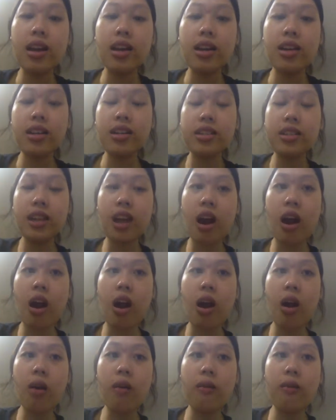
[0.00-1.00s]
He
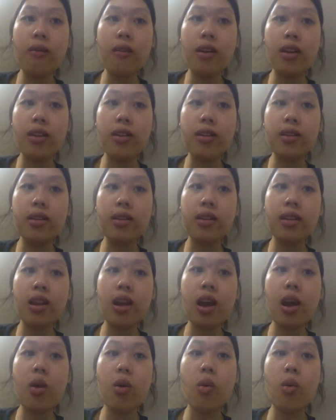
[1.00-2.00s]
often
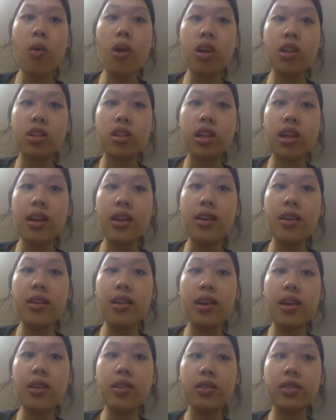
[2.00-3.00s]
watches
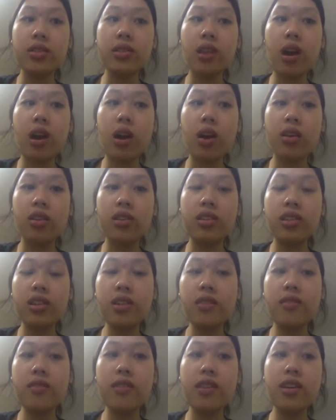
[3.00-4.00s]
news on
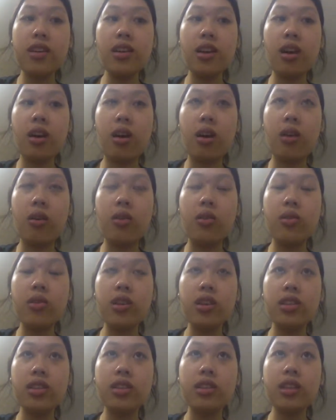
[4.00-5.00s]
TV or
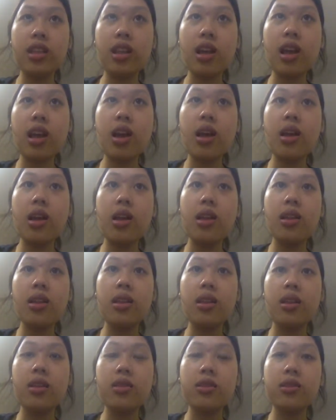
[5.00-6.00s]
reads
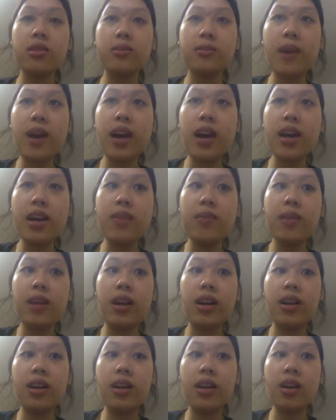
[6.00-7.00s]

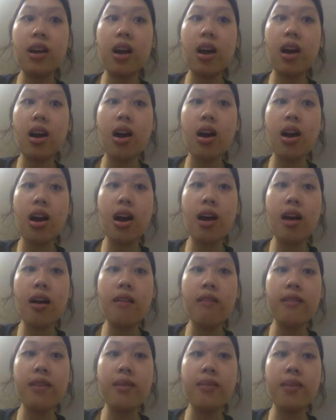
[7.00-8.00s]
newspaper
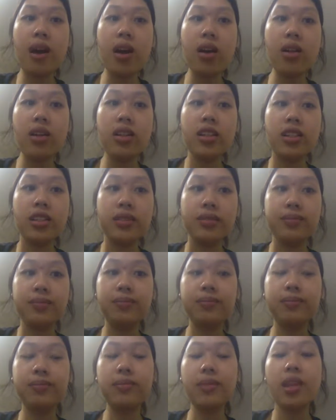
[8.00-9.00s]
every morning.
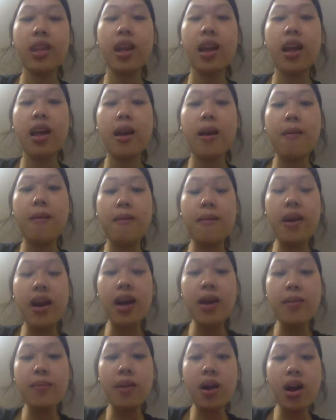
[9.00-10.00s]

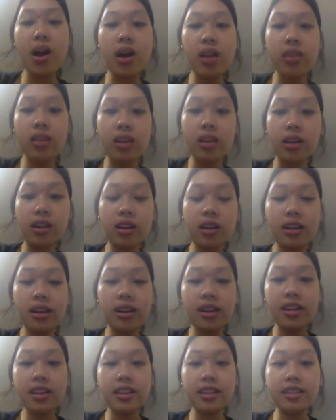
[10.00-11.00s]
My mother
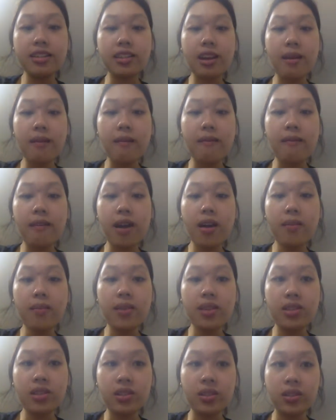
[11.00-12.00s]
is a
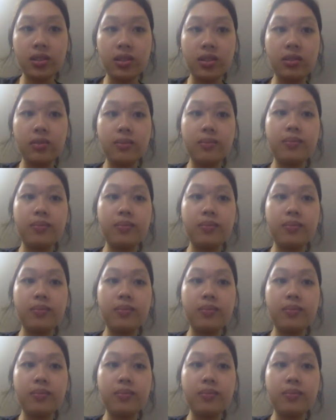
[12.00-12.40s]
farmer too.